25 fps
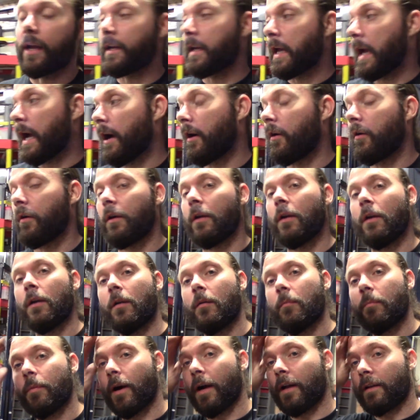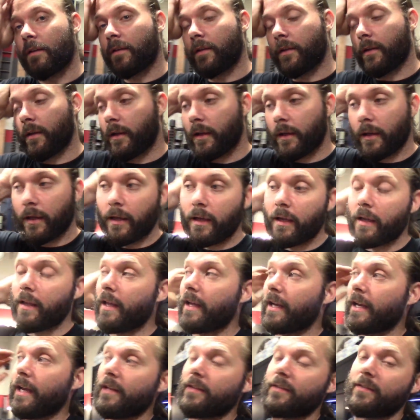now. But
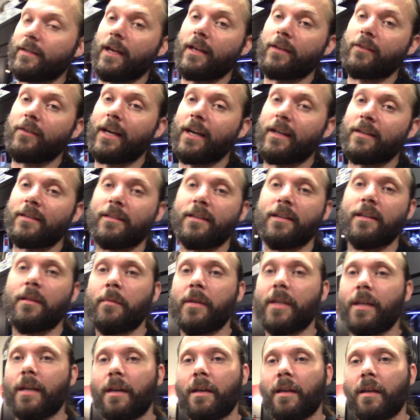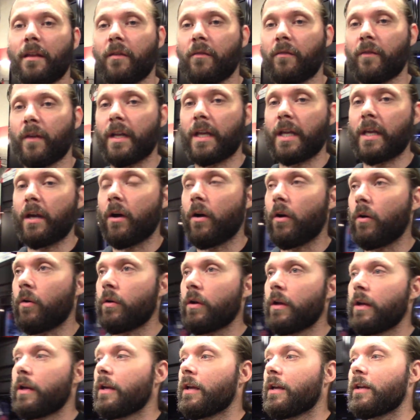like I said, you guys see in the beginning of the
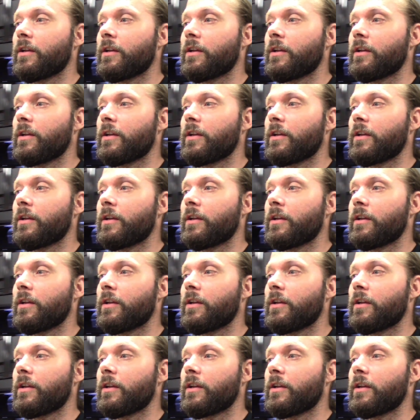video,